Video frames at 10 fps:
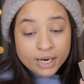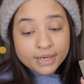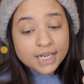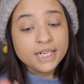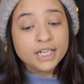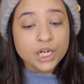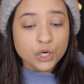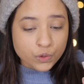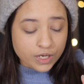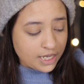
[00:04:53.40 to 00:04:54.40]
I'm gonna
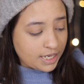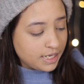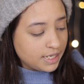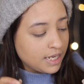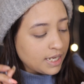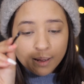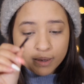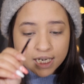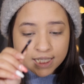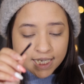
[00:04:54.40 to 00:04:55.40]
do is I'm
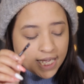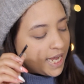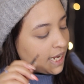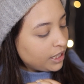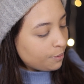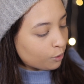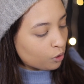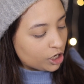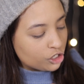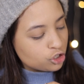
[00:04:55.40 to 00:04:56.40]
gonna take the
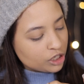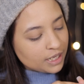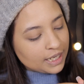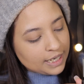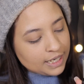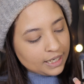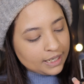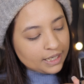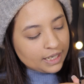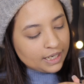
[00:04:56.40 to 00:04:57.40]
brush and
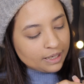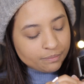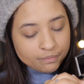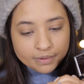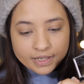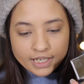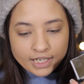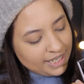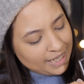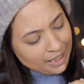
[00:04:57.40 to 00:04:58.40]
dip it
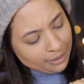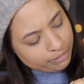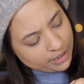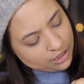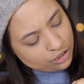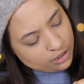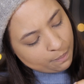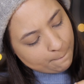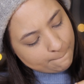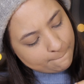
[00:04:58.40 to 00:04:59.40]
deep into the
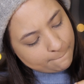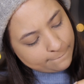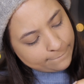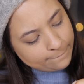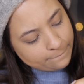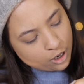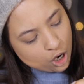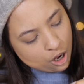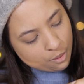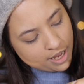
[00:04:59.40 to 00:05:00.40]

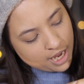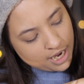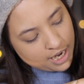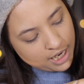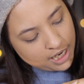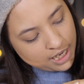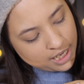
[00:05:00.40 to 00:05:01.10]
pomade.